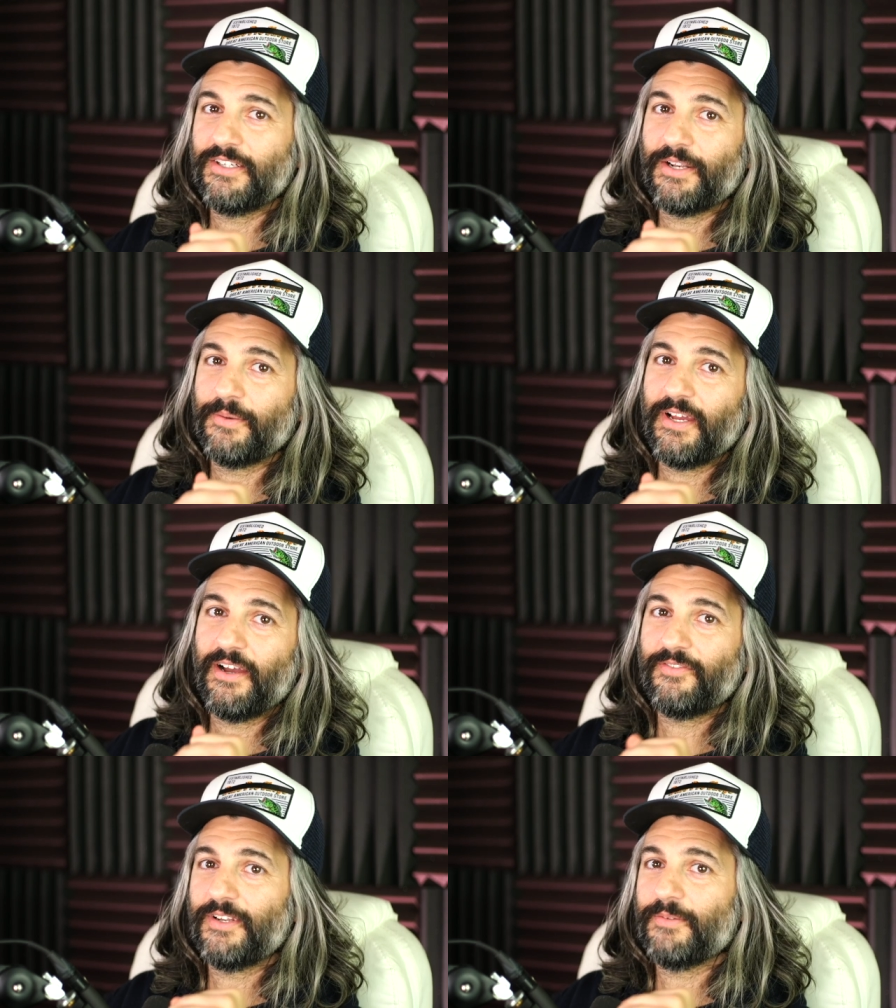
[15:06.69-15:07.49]
You're going to be
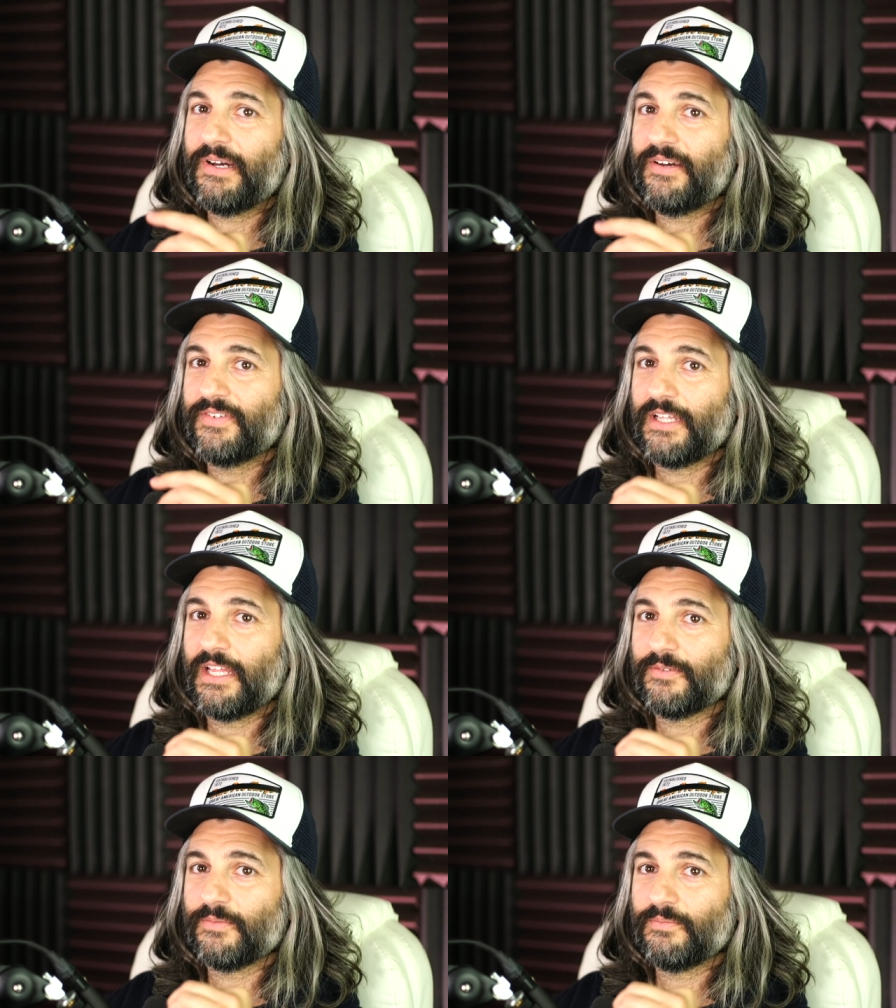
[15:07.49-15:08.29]
huffing and puffing
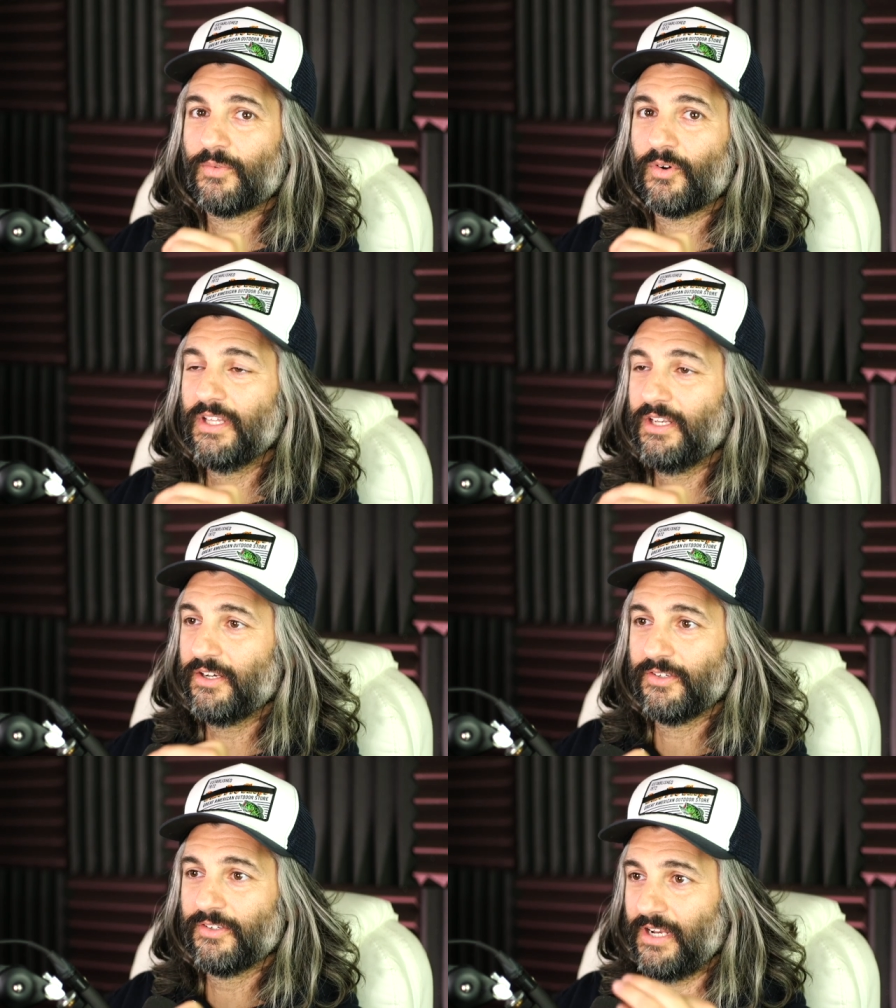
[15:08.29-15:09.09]
like more than
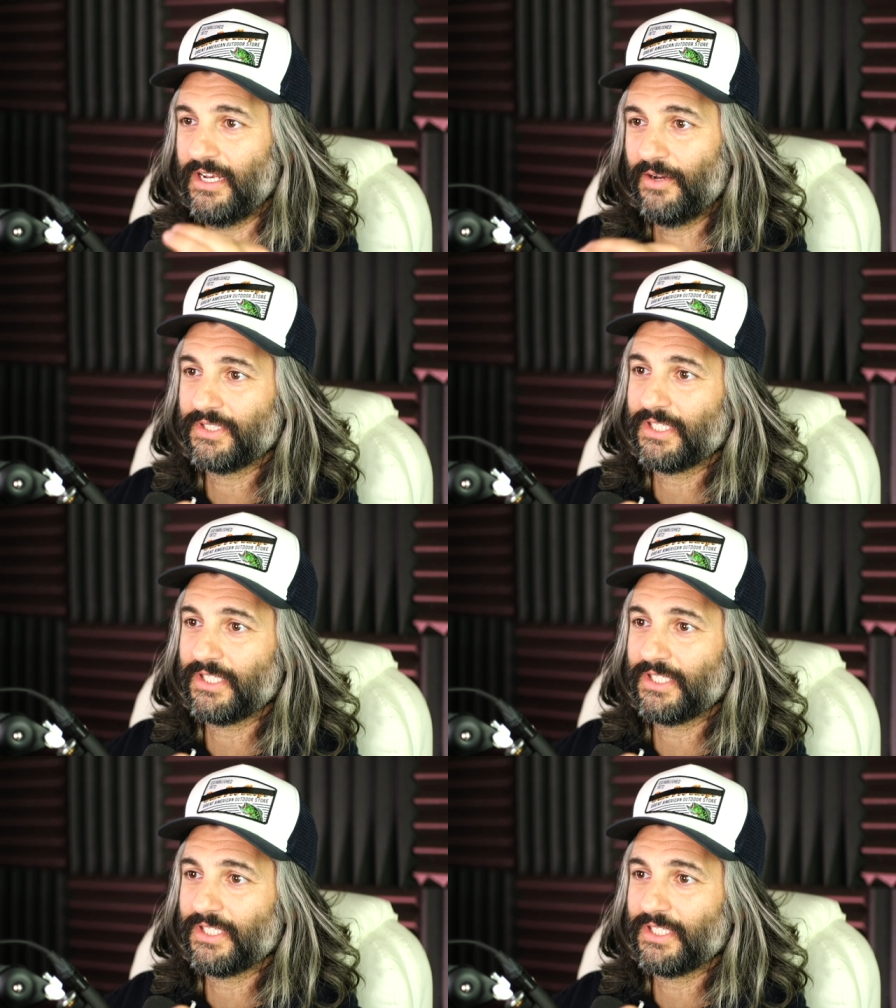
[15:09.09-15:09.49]
you're doing right now with